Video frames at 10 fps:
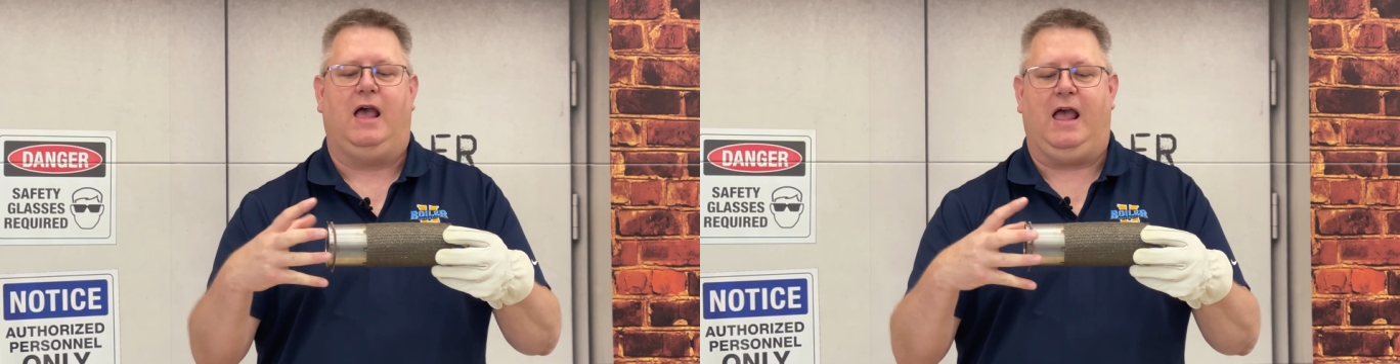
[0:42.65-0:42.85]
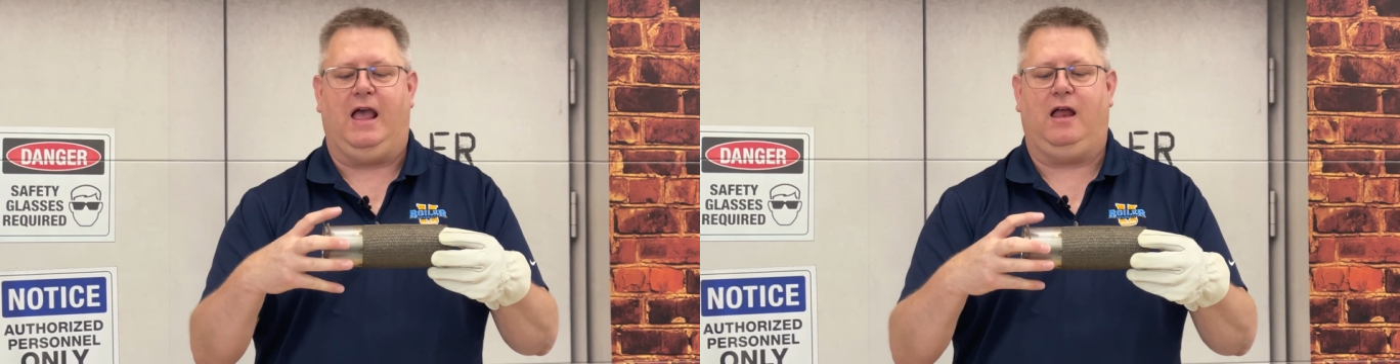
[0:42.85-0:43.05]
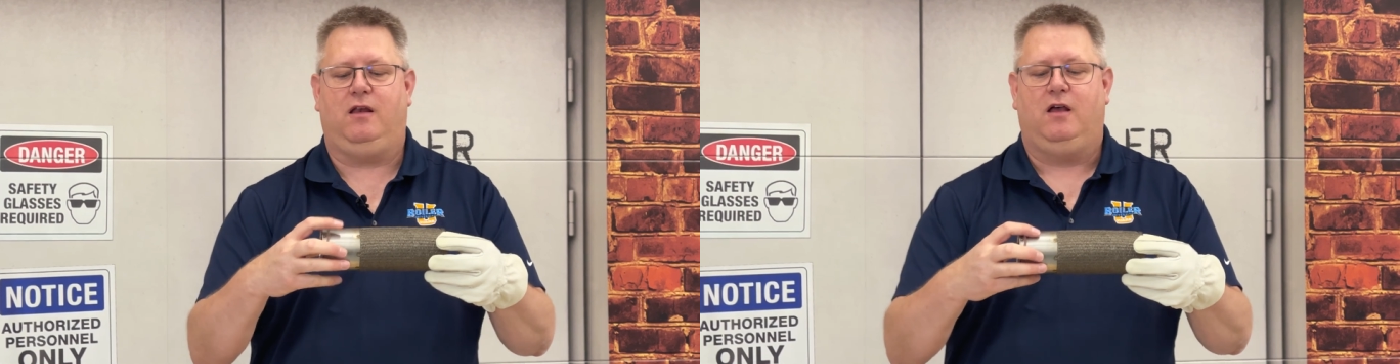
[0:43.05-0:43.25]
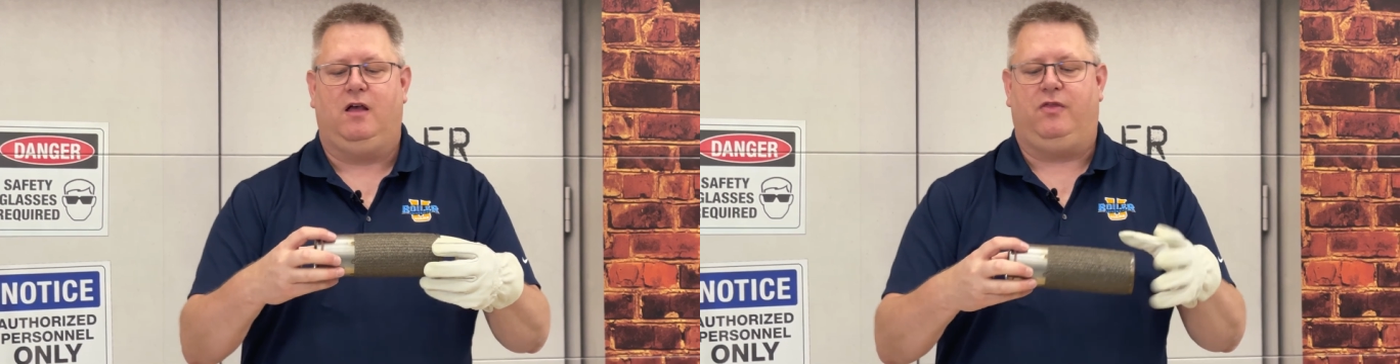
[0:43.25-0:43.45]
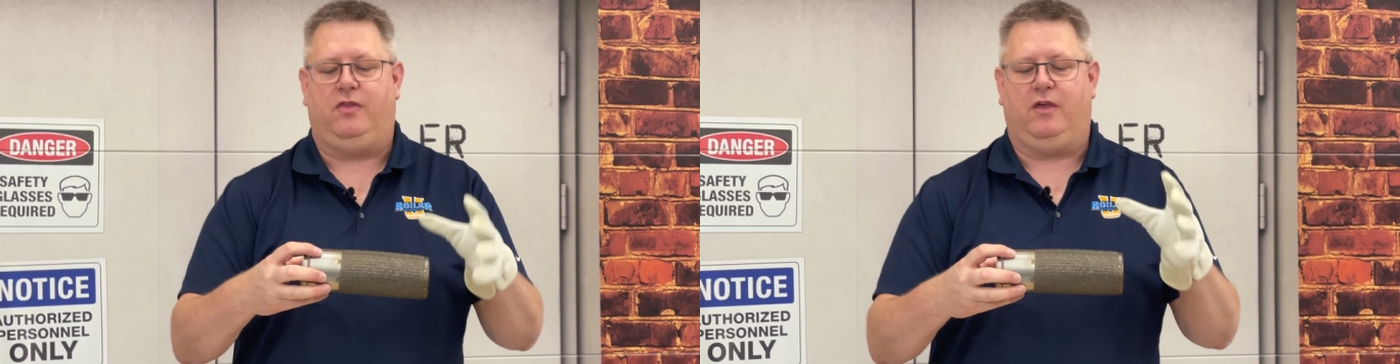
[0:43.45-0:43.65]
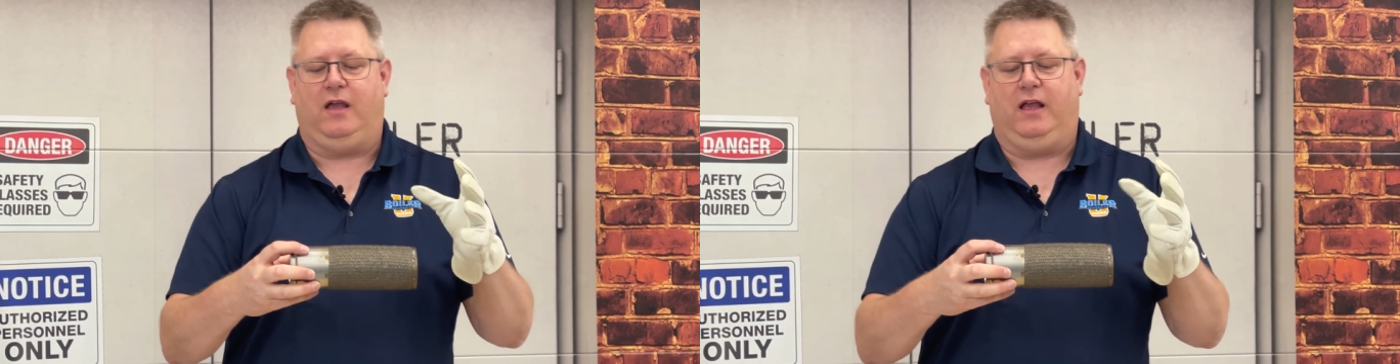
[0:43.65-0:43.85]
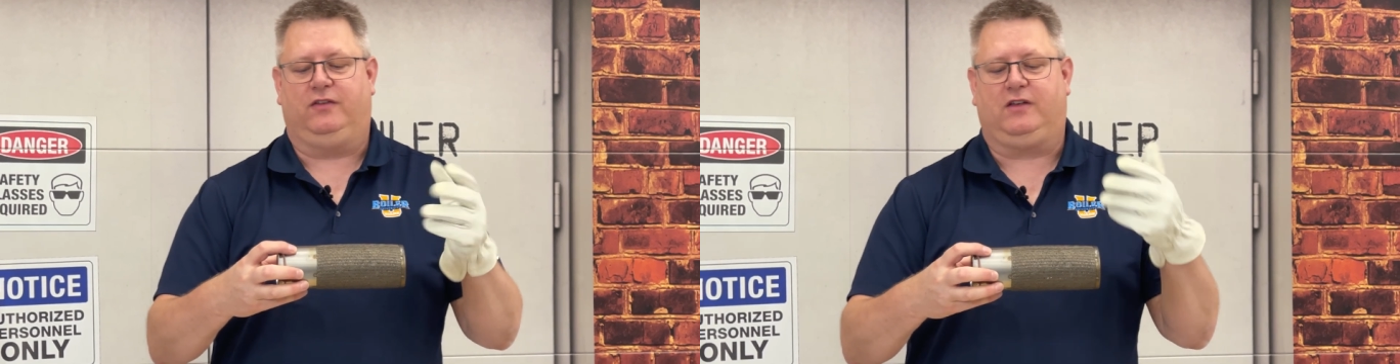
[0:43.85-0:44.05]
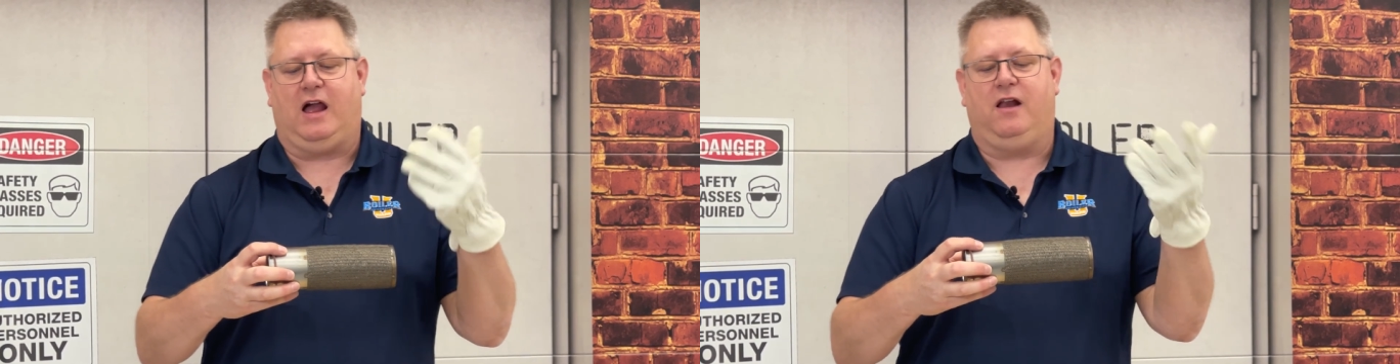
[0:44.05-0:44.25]
And
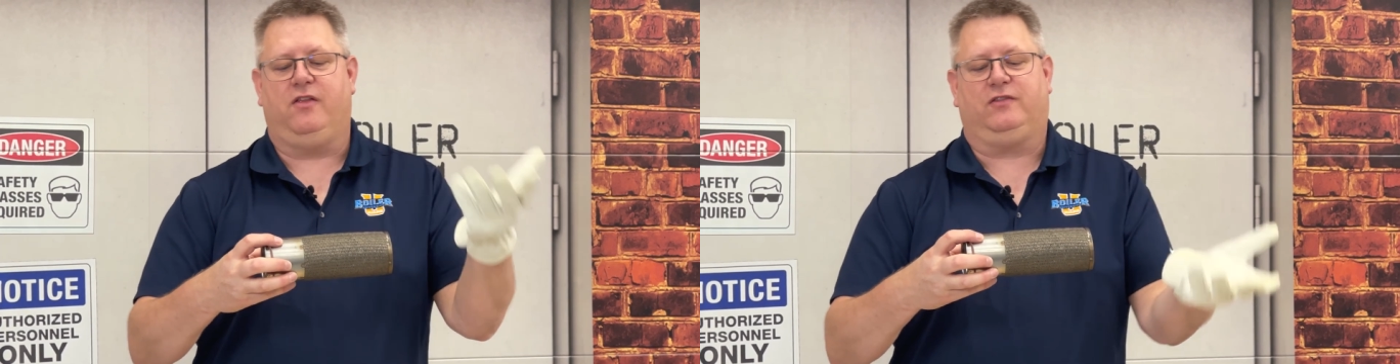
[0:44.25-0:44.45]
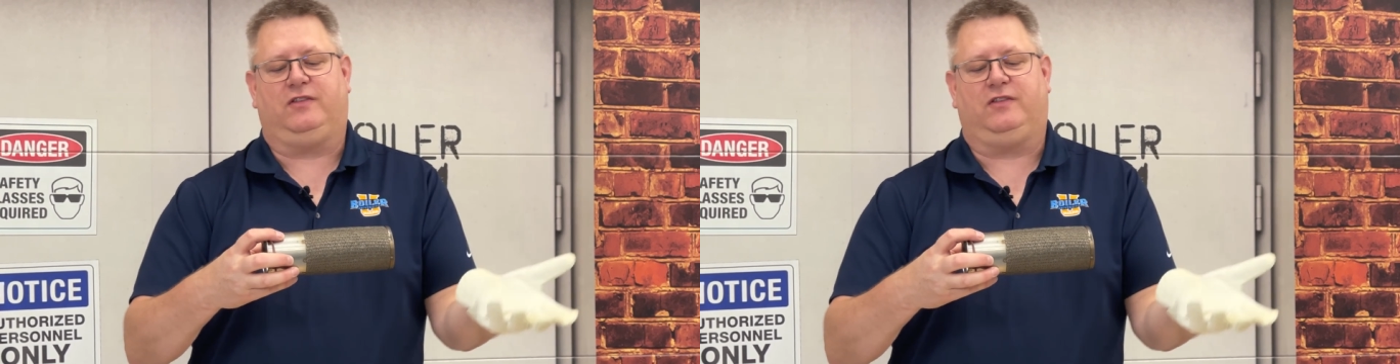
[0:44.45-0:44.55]
it's kind of the